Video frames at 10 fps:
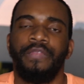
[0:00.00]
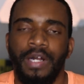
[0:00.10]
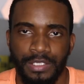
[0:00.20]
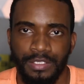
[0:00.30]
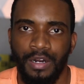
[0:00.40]

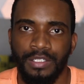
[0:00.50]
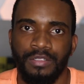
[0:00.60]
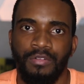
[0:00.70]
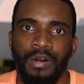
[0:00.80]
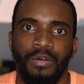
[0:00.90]
fund starts
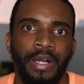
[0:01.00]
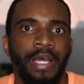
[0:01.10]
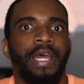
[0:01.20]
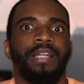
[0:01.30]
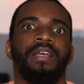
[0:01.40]
to grow
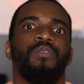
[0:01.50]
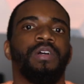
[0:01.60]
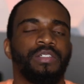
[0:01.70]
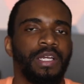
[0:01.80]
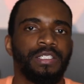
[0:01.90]
and then
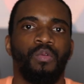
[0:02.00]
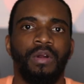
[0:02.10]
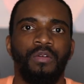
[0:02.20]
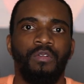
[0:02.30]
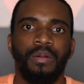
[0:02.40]
once you get to
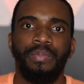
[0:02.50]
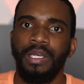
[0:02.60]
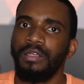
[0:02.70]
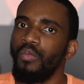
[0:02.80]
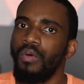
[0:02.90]
where you want to be
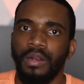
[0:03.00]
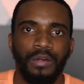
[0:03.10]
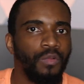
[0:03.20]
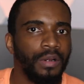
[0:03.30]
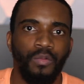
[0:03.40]
and you're
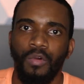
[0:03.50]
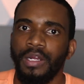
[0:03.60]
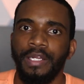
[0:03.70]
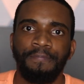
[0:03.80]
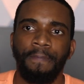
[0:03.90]
working working
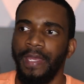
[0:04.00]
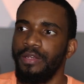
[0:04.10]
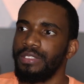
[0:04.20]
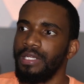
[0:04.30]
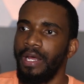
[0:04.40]
working and
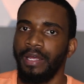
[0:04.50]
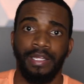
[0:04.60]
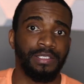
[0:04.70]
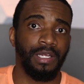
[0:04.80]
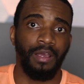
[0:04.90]
you see like
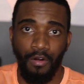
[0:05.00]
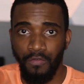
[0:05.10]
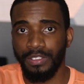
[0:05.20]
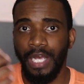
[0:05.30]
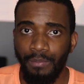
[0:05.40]
let's say
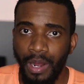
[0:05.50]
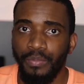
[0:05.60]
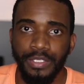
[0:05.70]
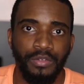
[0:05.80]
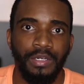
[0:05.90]
overtime
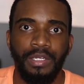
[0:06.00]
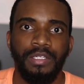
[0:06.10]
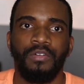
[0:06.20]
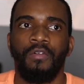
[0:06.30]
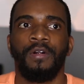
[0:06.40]

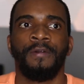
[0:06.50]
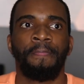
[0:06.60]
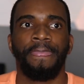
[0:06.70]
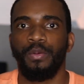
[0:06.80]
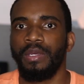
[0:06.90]
opportunities or
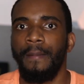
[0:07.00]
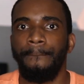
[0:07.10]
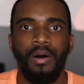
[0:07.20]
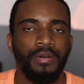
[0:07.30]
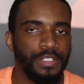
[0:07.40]
you get a
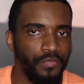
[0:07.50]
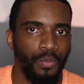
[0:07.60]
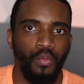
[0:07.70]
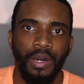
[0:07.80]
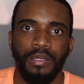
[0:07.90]
bonus from
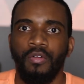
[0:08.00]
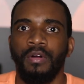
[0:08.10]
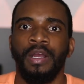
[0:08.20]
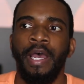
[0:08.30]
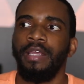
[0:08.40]
work
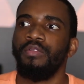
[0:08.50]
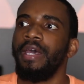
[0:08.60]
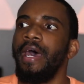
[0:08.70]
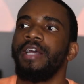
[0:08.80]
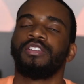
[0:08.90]
or you
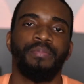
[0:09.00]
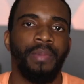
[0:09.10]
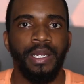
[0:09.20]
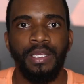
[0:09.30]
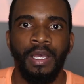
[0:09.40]
get extra
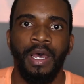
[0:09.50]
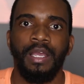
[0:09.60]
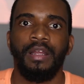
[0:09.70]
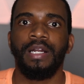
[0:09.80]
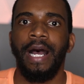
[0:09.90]
money
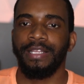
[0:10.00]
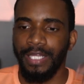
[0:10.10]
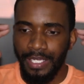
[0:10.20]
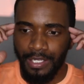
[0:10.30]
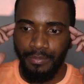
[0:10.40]
you're not
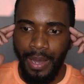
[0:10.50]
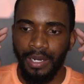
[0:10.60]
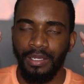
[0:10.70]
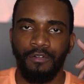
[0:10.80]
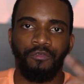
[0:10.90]
thinking
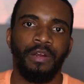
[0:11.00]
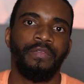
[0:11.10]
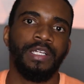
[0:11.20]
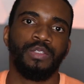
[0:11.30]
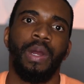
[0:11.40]
about it in a
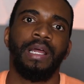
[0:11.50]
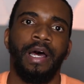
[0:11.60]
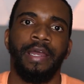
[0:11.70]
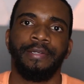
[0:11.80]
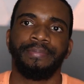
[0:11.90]
frivolous way
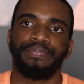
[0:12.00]
like